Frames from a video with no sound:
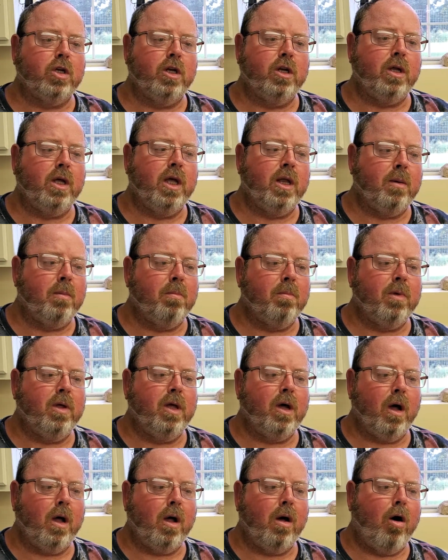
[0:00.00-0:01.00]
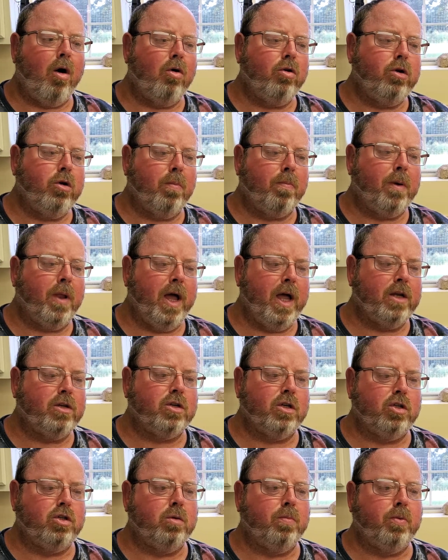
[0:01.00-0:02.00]
And all your
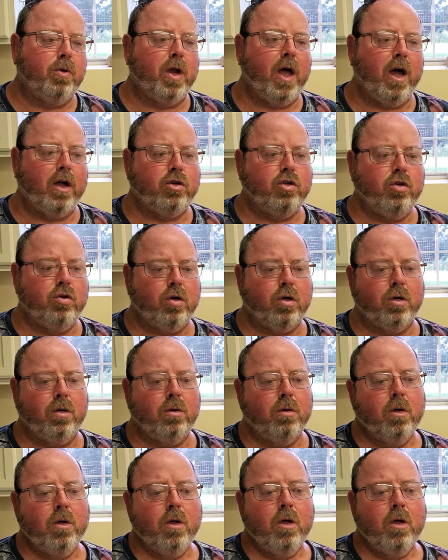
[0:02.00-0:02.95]
plants that you put out, you can